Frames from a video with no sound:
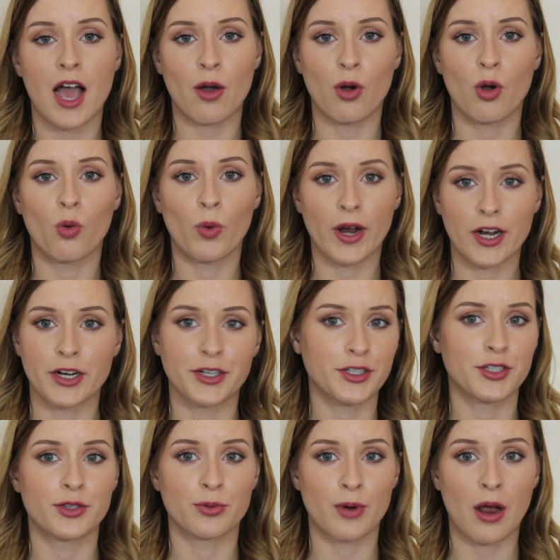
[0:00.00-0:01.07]
how it
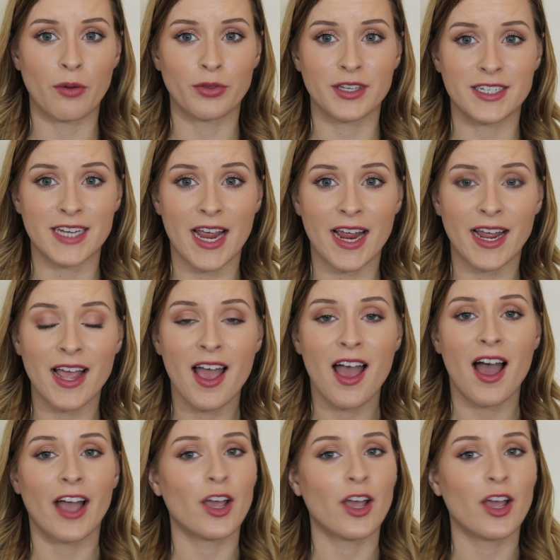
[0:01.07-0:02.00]
wears throughout the day.